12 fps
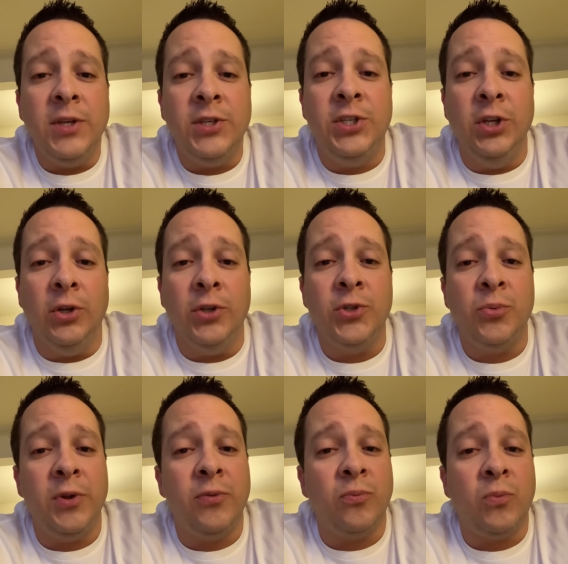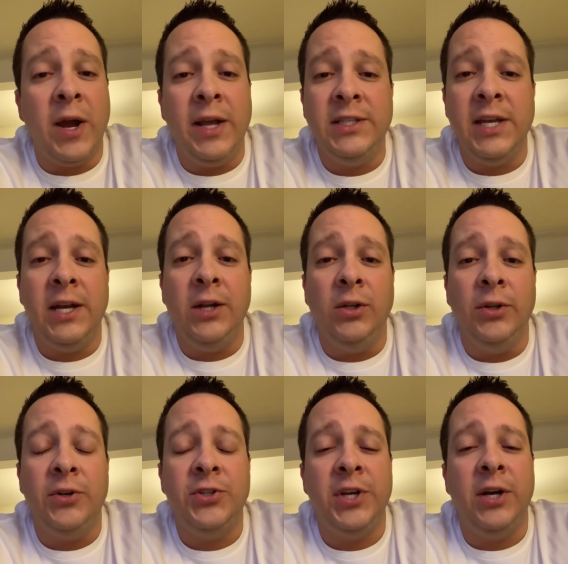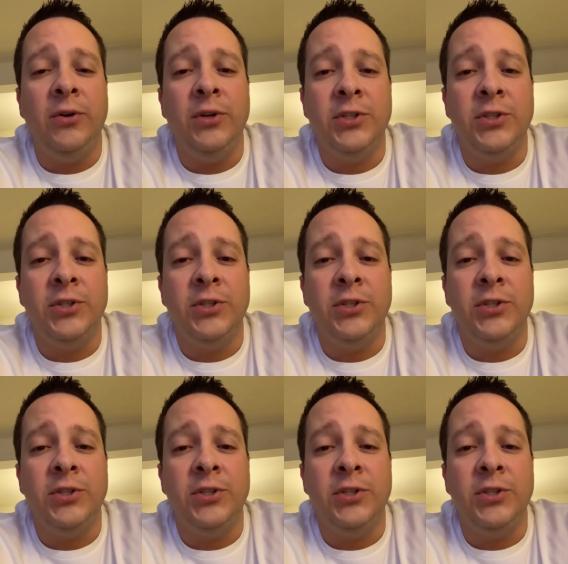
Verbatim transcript: Stills with Ryan Tannehill under center